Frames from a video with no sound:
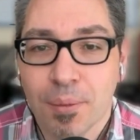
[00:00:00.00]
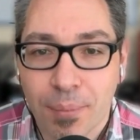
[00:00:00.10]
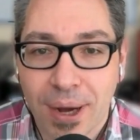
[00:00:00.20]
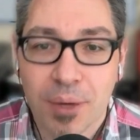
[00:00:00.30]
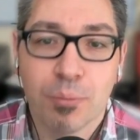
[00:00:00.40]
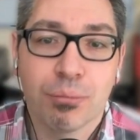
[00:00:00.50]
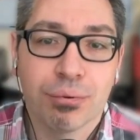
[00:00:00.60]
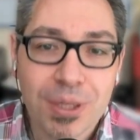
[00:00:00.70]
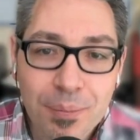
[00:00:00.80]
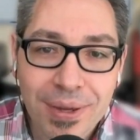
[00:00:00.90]
by
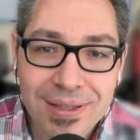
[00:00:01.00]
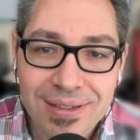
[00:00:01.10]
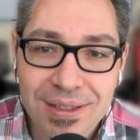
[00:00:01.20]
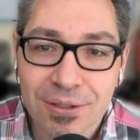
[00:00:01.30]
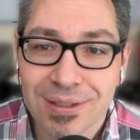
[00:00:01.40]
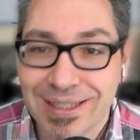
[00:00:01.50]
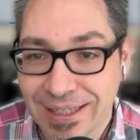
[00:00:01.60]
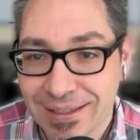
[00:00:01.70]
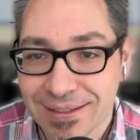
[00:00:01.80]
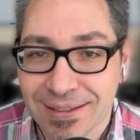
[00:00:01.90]
prepending the
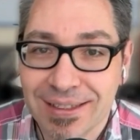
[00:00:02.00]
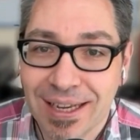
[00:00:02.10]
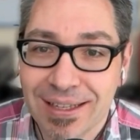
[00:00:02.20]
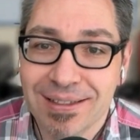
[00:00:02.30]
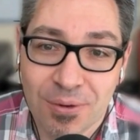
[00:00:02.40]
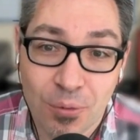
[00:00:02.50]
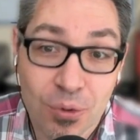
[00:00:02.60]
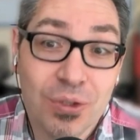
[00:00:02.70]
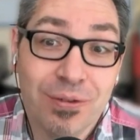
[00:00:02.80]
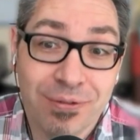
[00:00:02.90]
date that
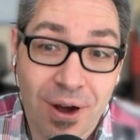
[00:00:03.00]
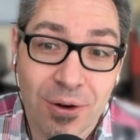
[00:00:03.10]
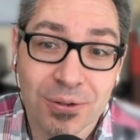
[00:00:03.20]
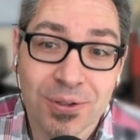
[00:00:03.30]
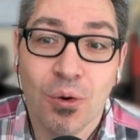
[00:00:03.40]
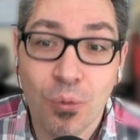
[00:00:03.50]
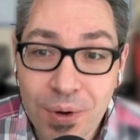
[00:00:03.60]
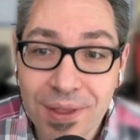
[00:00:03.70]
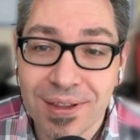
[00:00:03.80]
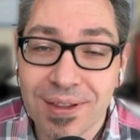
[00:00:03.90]
was found
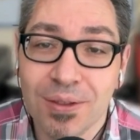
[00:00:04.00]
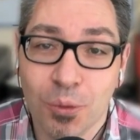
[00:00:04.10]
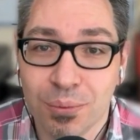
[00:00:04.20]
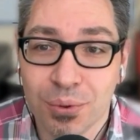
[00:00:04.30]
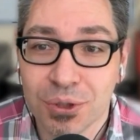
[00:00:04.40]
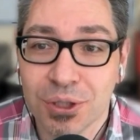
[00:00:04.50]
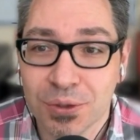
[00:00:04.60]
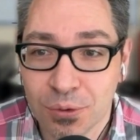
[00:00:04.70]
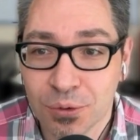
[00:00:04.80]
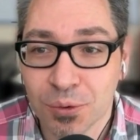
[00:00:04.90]
within the purchase
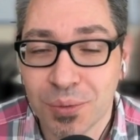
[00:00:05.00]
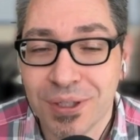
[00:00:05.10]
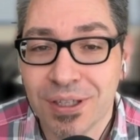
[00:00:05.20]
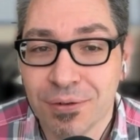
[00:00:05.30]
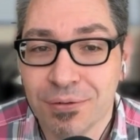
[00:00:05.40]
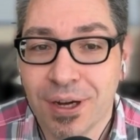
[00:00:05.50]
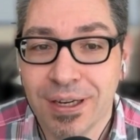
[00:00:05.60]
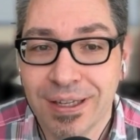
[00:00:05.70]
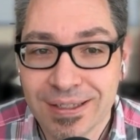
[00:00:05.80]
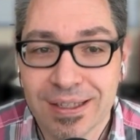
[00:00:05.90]
order PDF file
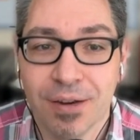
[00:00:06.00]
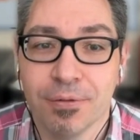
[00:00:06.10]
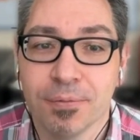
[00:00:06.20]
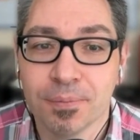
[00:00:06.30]
itself.